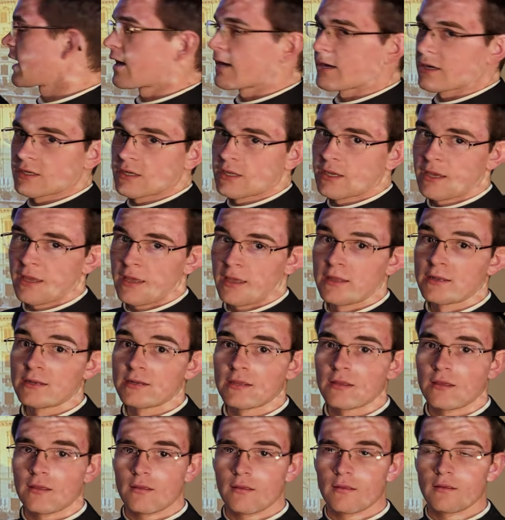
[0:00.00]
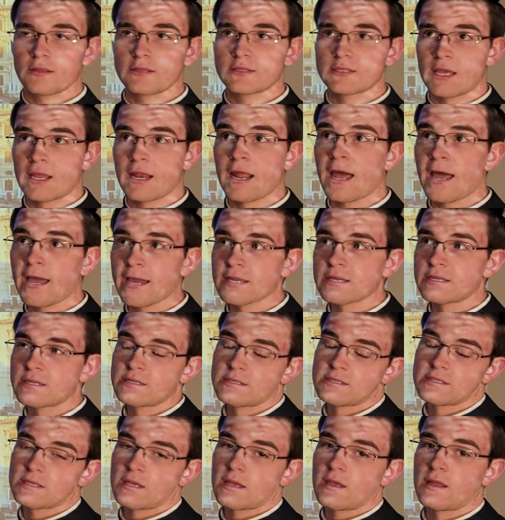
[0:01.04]
Agnes in St.
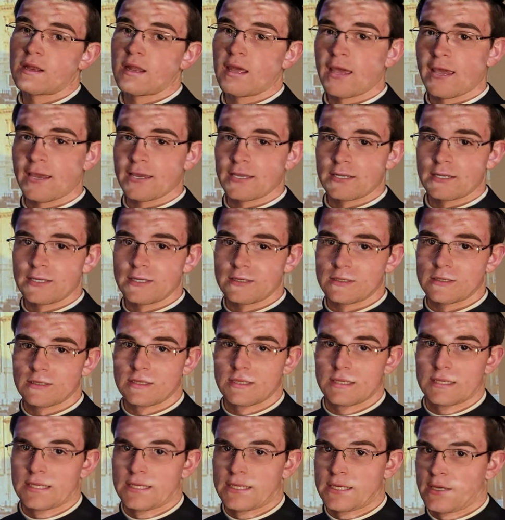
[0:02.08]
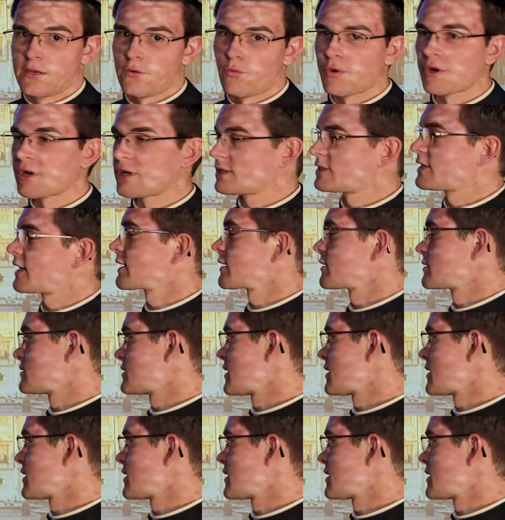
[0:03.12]
Agnes in Agony, we're going to take a